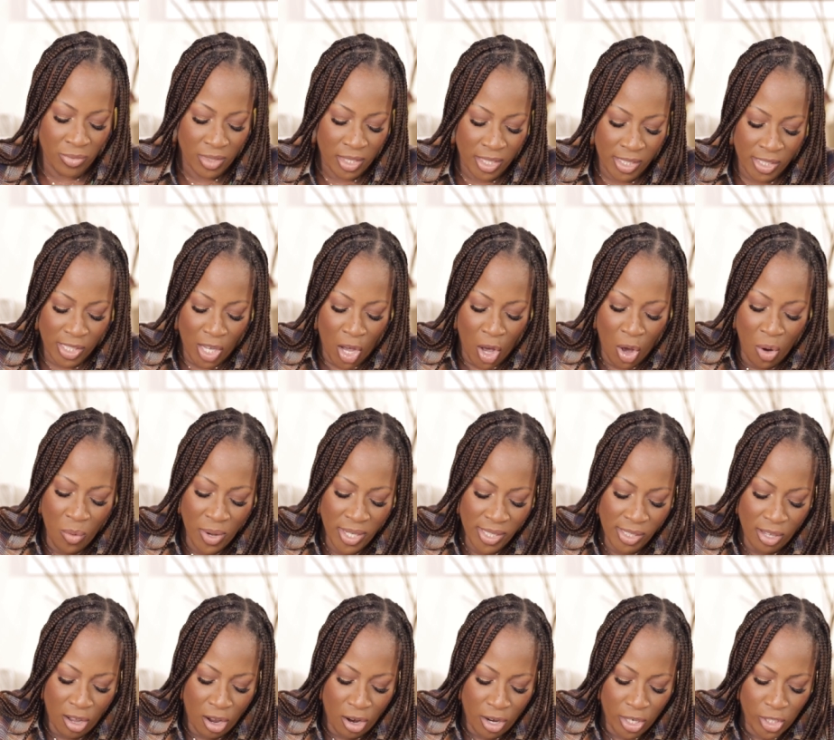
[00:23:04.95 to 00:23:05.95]
It's
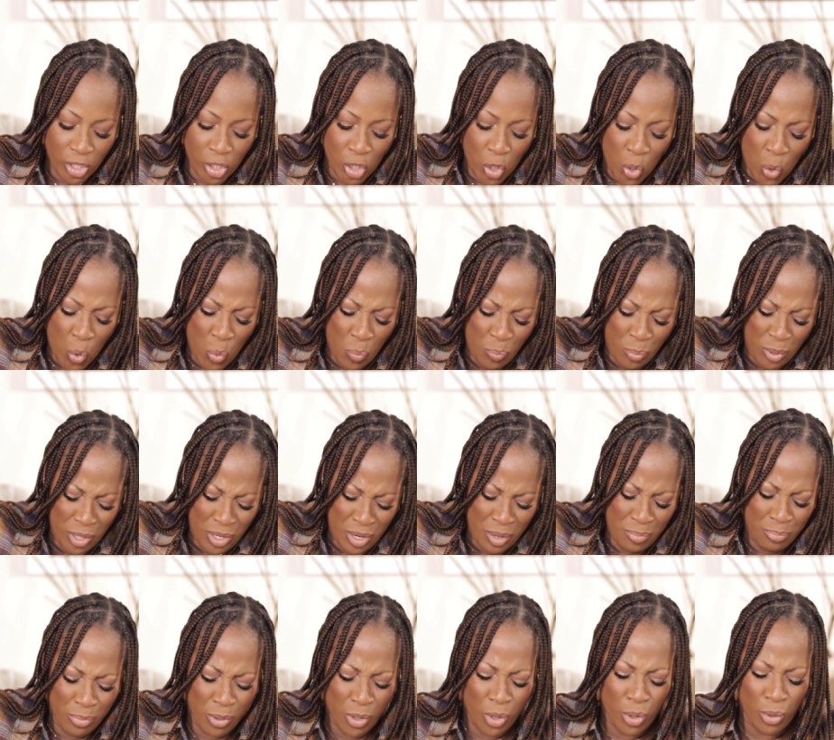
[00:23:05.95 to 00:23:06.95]
always hard to open
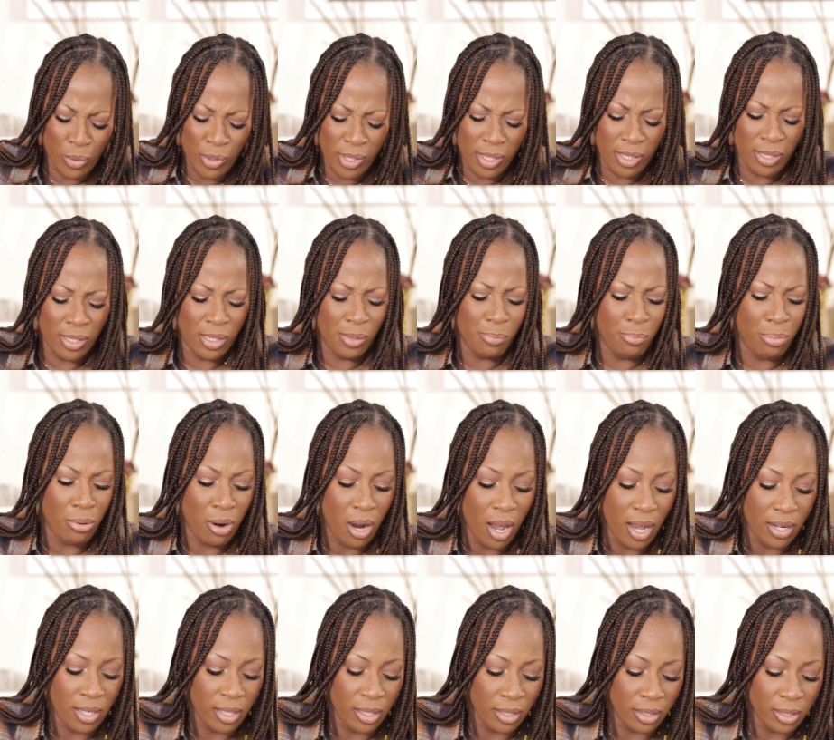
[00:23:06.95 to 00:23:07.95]
up Kosas's
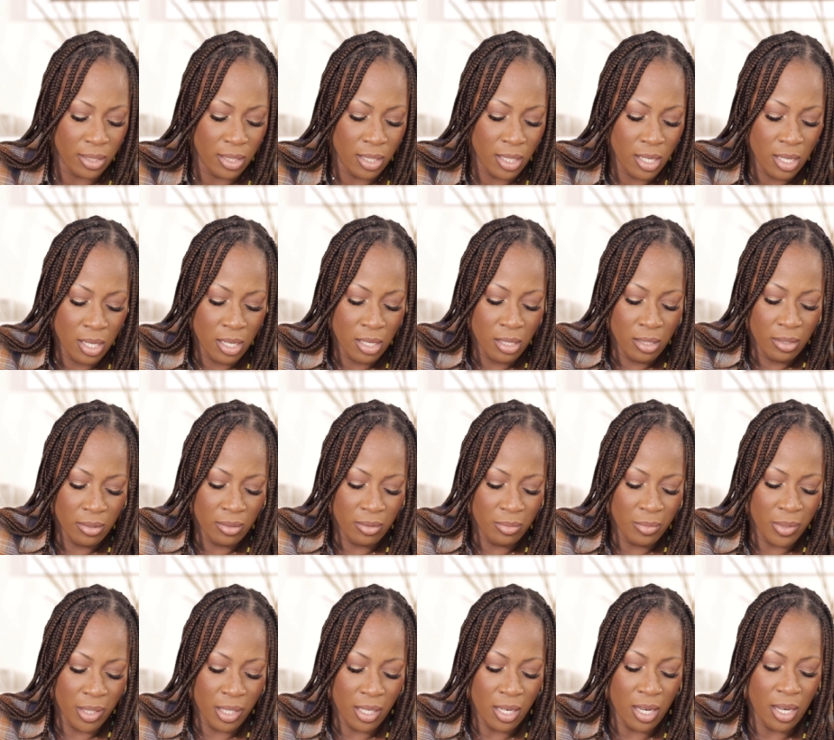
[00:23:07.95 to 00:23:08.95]
product. Oh
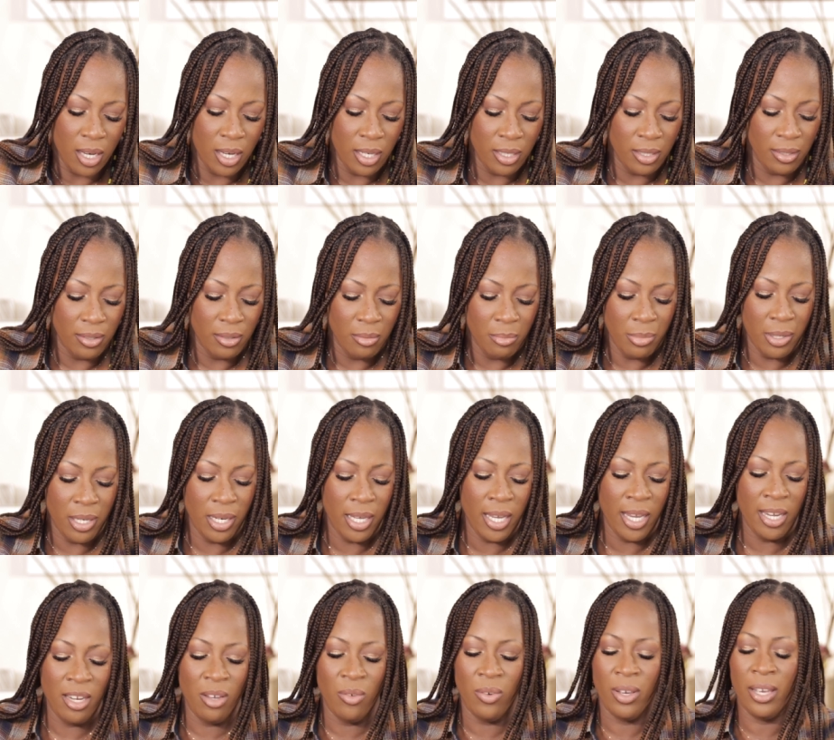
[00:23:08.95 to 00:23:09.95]
my God. But
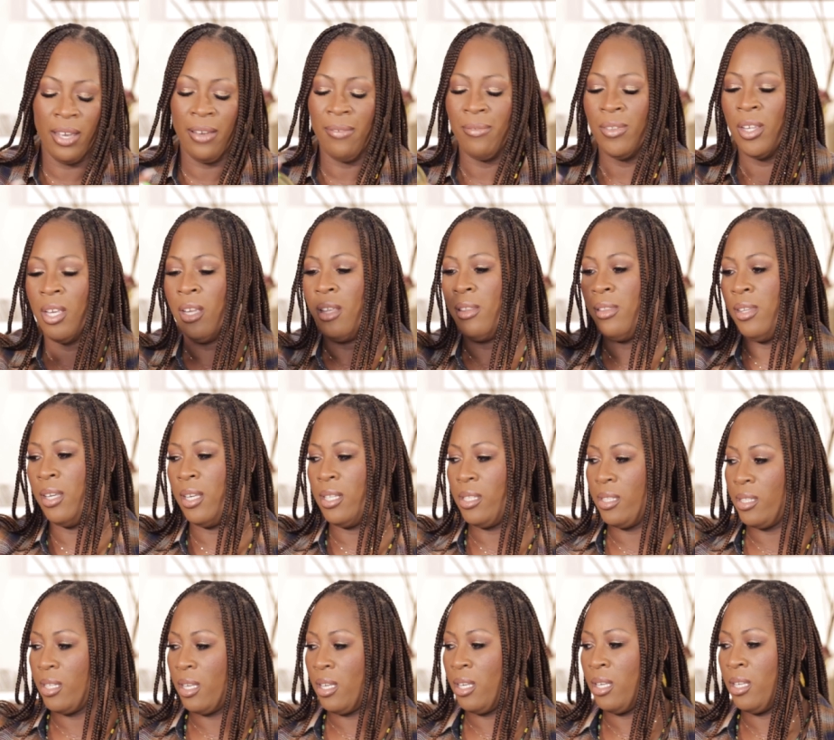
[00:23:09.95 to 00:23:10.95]
anyway,
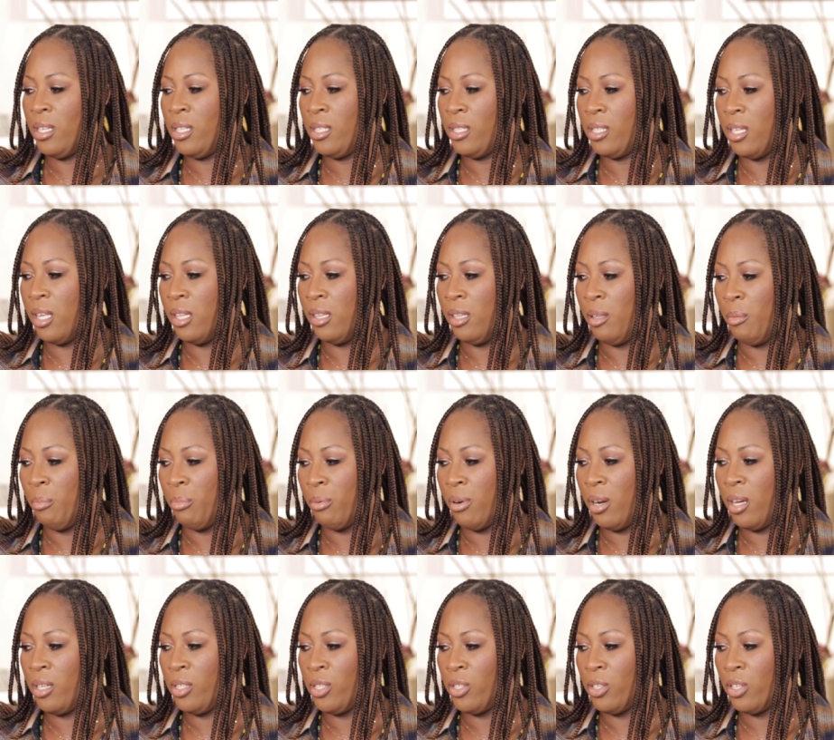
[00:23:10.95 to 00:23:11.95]
this is the
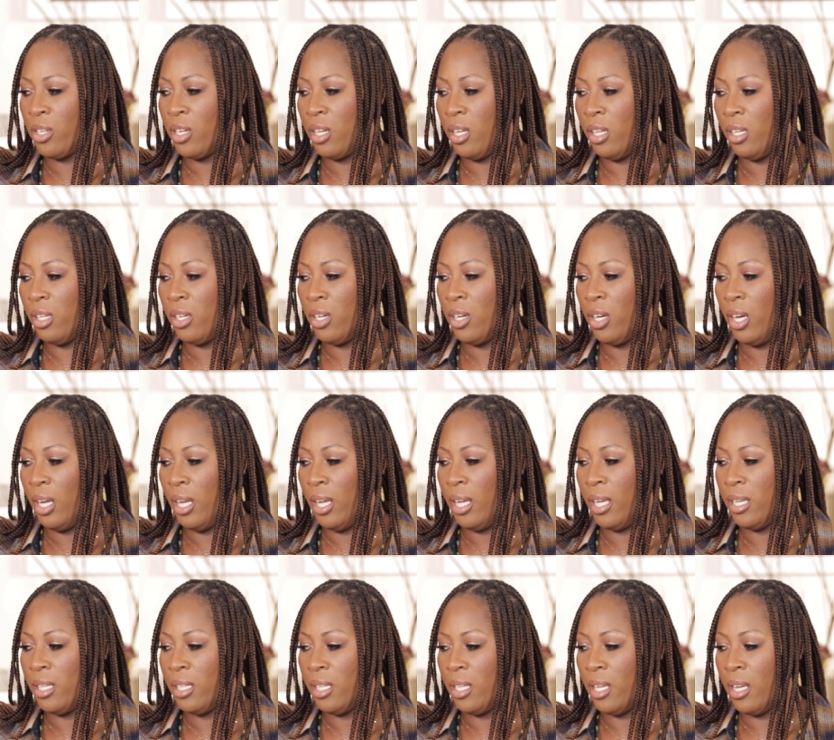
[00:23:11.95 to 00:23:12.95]
bronzer color
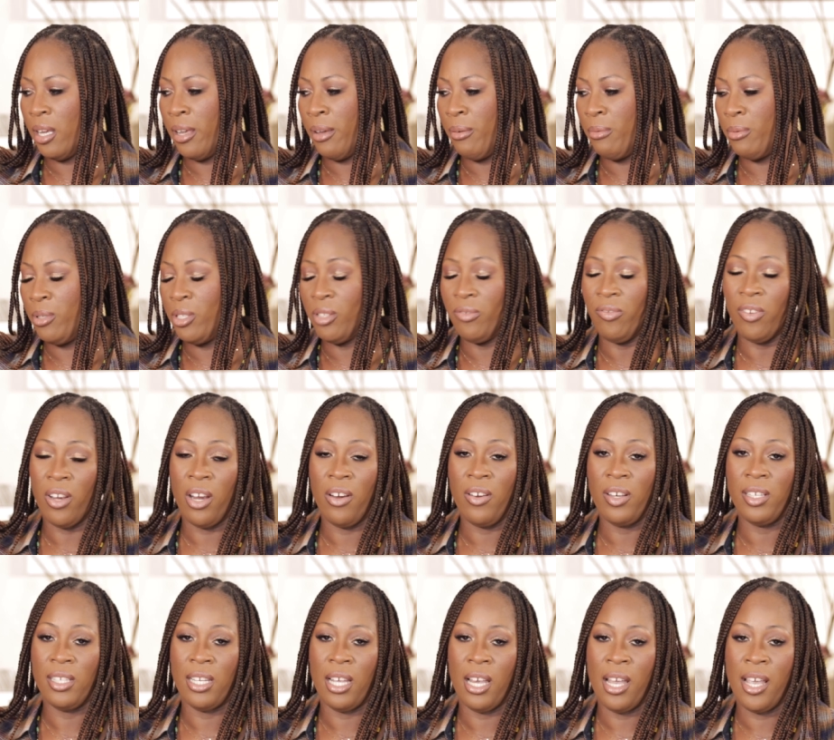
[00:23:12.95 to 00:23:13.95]
and it was
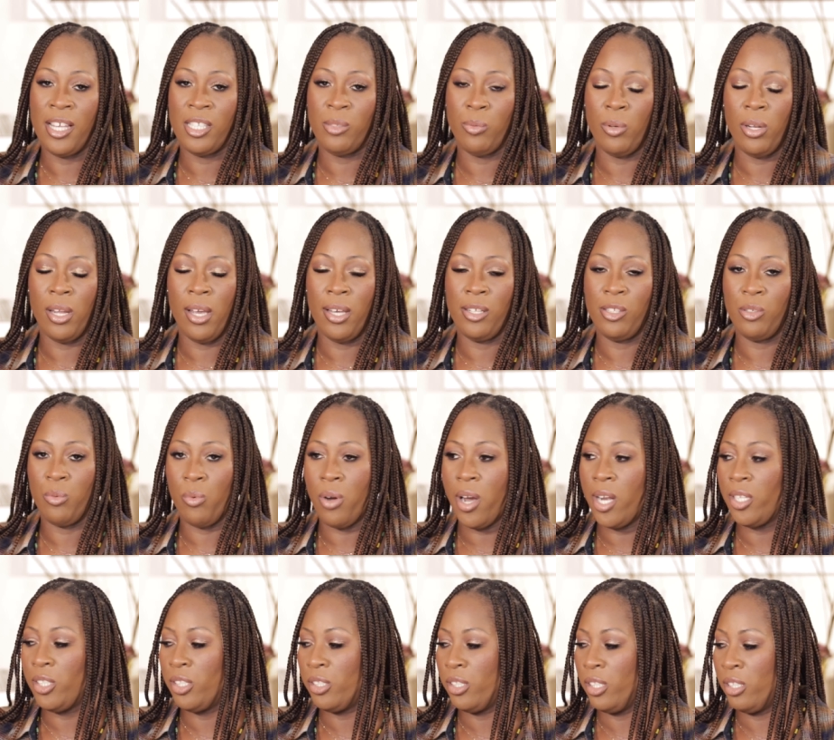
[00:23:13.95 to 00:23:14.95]
very nice when I
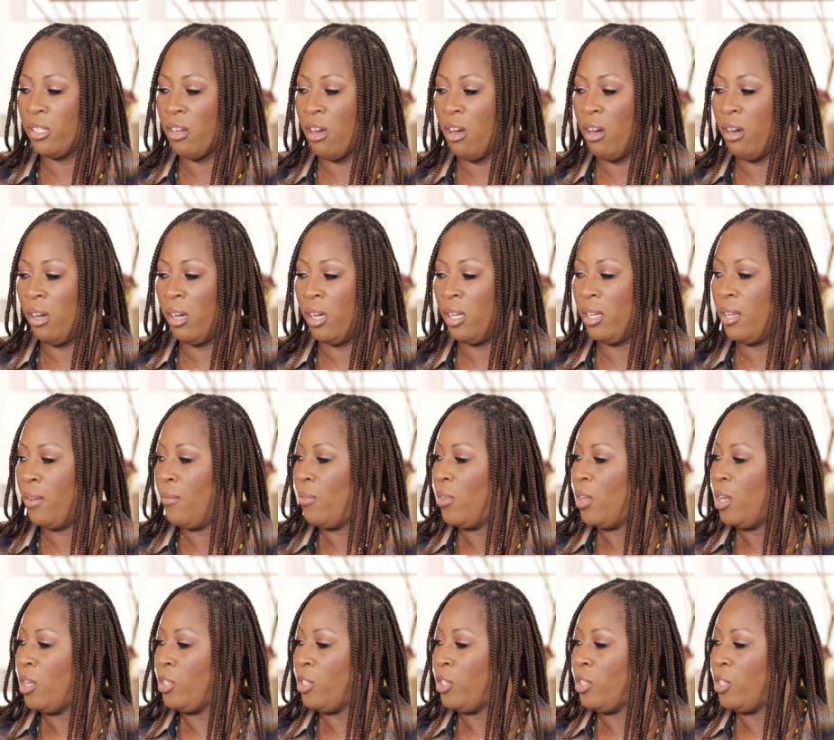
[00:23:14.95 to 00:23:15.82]
swatched it on.